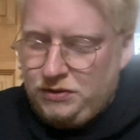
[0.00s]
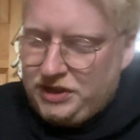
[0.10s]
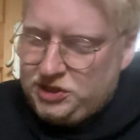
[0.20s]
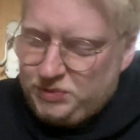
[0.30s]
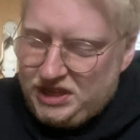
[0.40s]

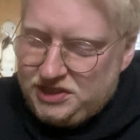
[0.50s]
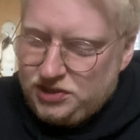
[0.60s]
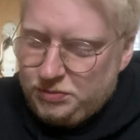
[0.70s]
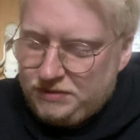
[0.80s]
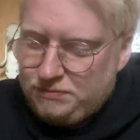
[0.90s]
nice beers
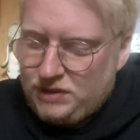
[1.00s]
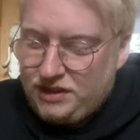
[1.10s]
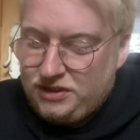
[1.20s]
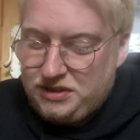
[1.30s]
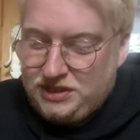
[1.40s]
up, in,
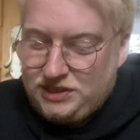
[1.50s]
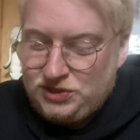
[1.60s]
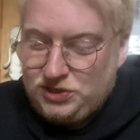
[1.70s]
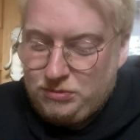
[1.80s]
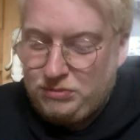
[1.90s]
including
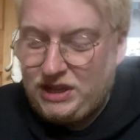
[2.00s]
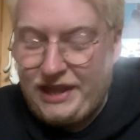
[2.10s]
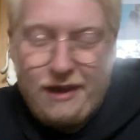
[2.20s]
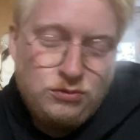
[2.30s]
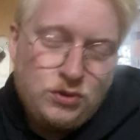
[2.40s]
some
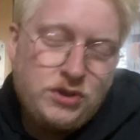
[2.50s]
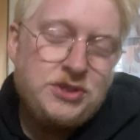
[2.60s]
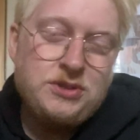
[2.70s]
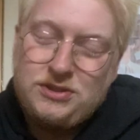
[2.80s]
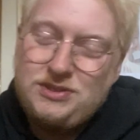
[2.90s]

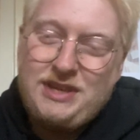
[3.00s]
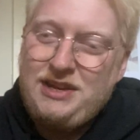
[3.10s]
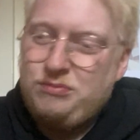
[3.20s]
Cloudwater, because again, a